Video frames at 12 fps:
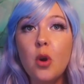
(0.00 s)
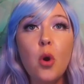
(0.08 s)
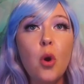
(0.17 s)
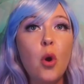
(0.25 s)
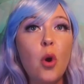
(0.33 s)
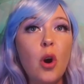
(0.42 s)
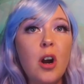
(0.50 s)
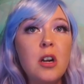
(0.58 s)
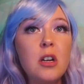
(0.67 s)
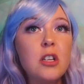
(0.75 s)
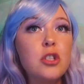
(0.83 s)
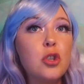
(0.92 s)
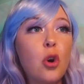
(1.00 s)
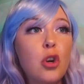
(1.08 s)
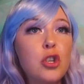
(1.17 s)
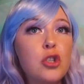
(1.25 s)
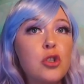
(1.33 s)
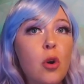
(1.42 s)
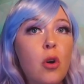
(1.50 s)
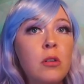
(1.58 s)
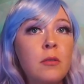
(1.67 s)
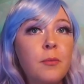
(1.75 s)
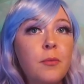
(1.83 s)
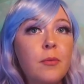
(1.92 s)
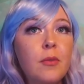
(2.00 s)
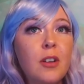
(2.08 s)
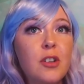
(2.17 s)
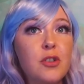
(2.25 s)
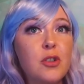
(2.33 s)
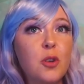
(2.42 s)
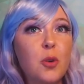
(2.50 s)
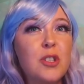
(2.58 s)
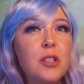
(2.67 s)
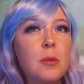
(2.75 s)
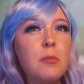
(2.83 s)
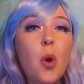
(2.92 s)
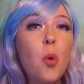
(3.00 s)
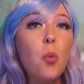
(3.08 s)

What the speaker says: or a Scots song, because there's loads of them.